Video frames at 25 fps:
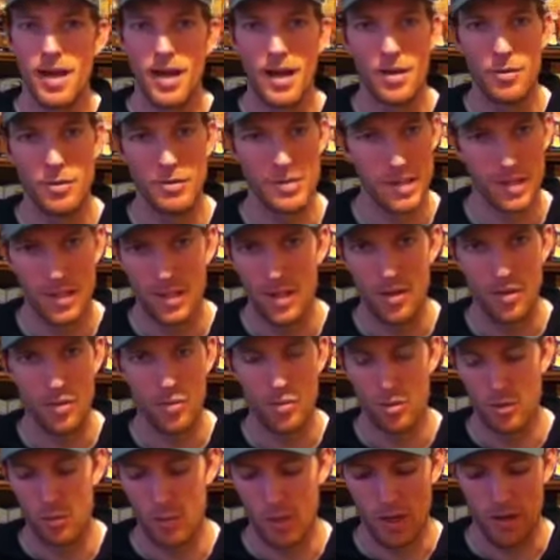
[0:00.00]
I was in the
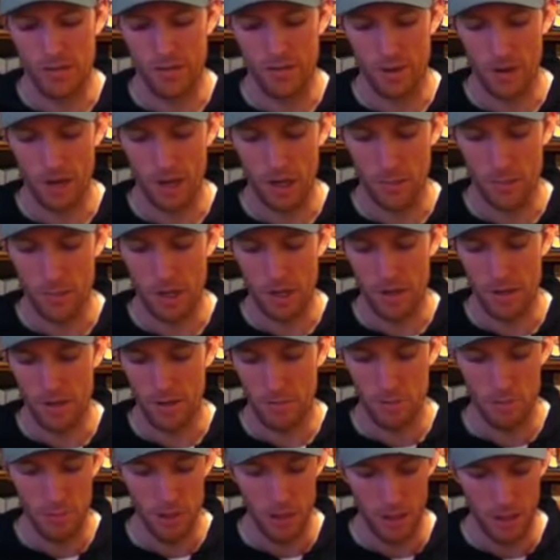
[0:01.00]
other room and I forgot about
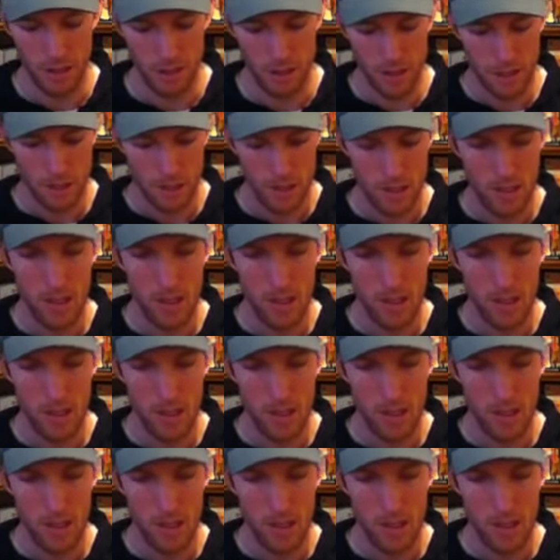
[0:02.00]
it, but